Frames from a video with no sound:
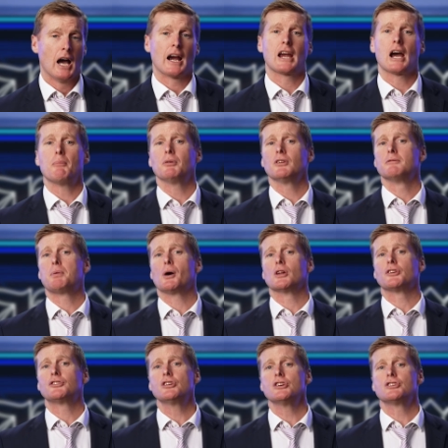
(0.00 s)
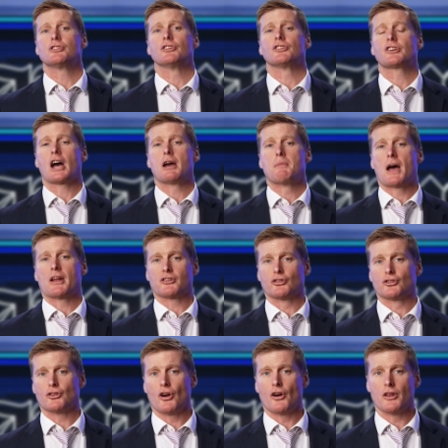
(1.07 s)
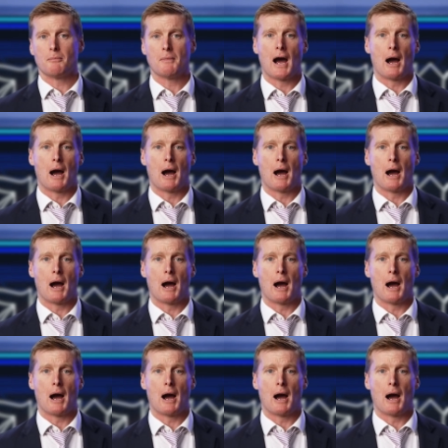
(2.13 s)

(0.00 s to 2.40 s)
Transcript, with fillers: a couple of politicians came out to stir them